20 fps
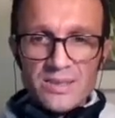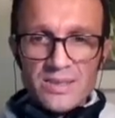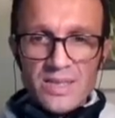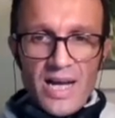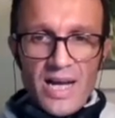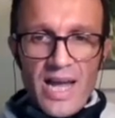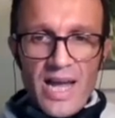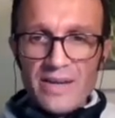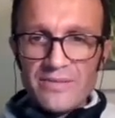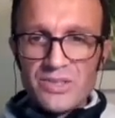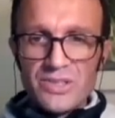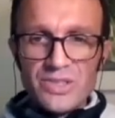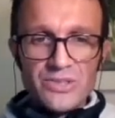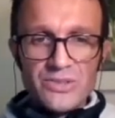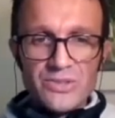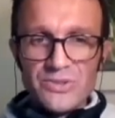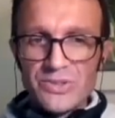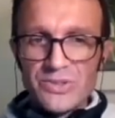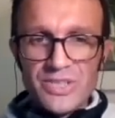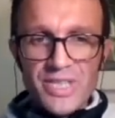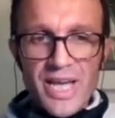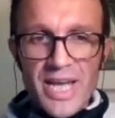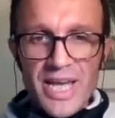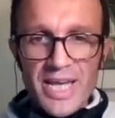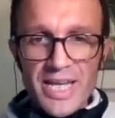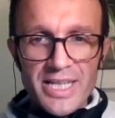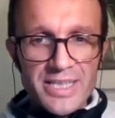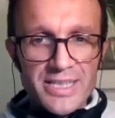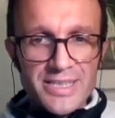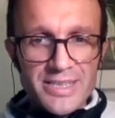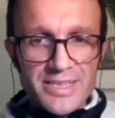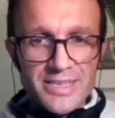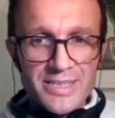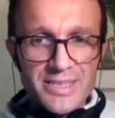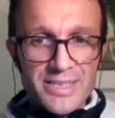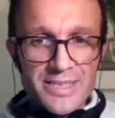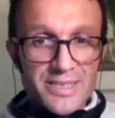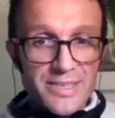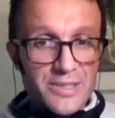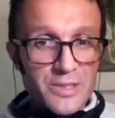I have to say
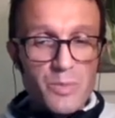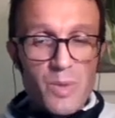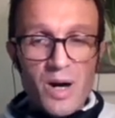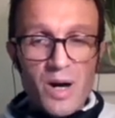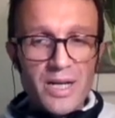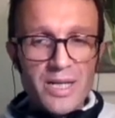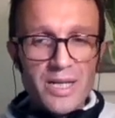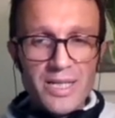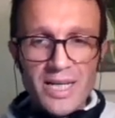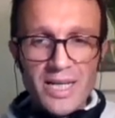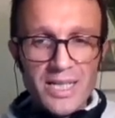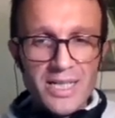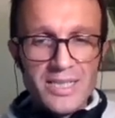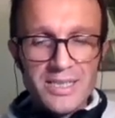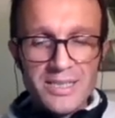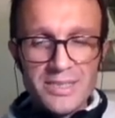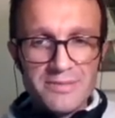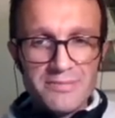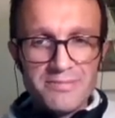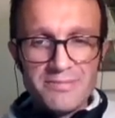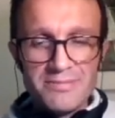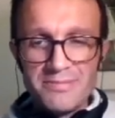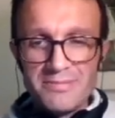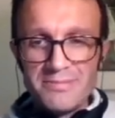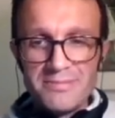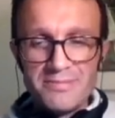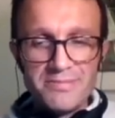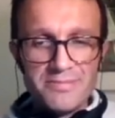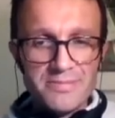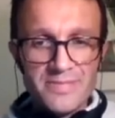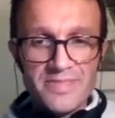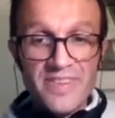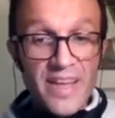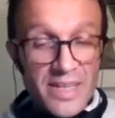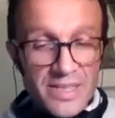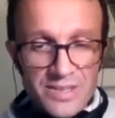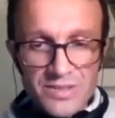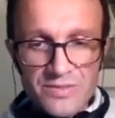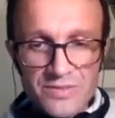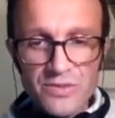goodbye and
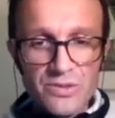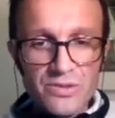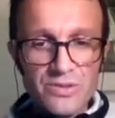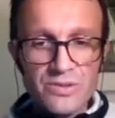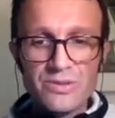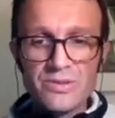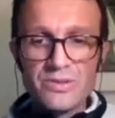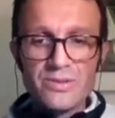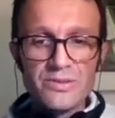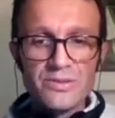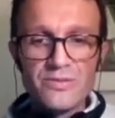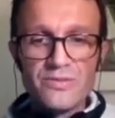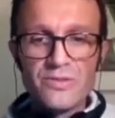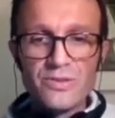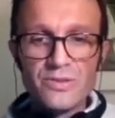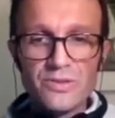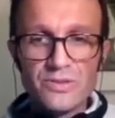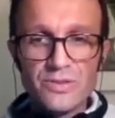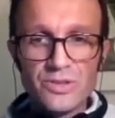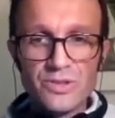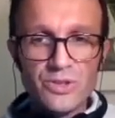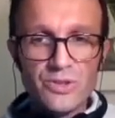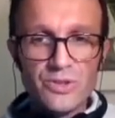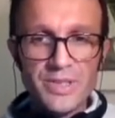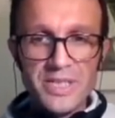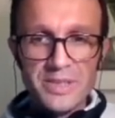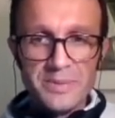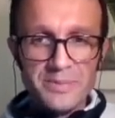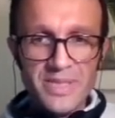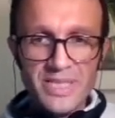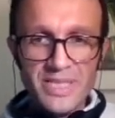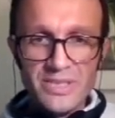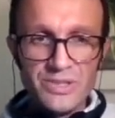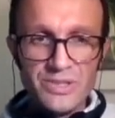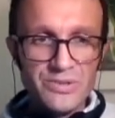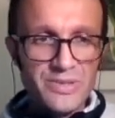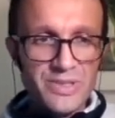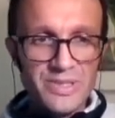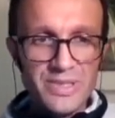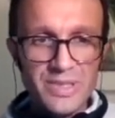thanks for joining me
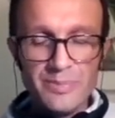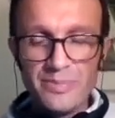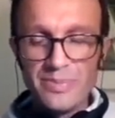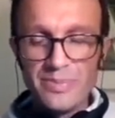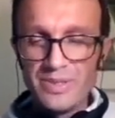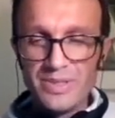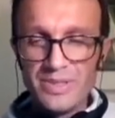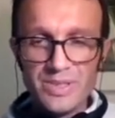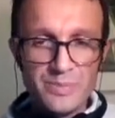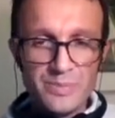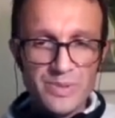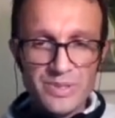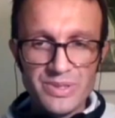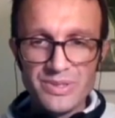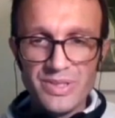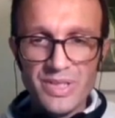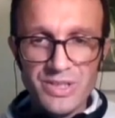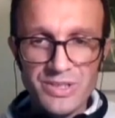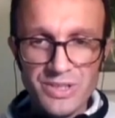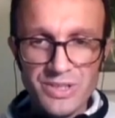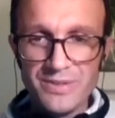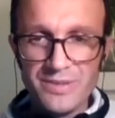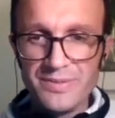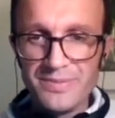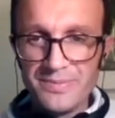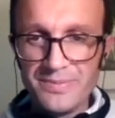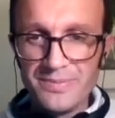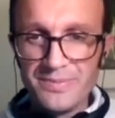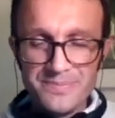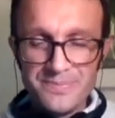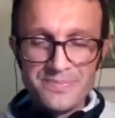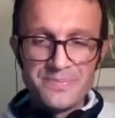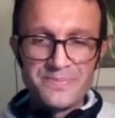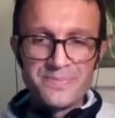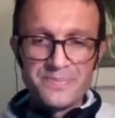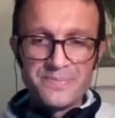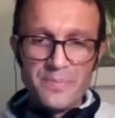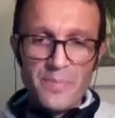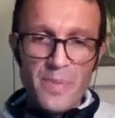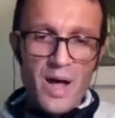during this presentation.
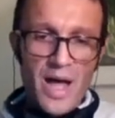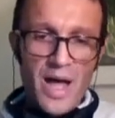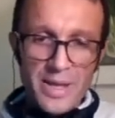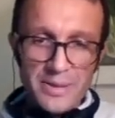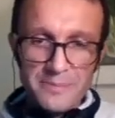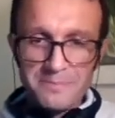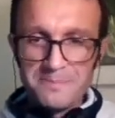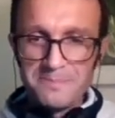Bye.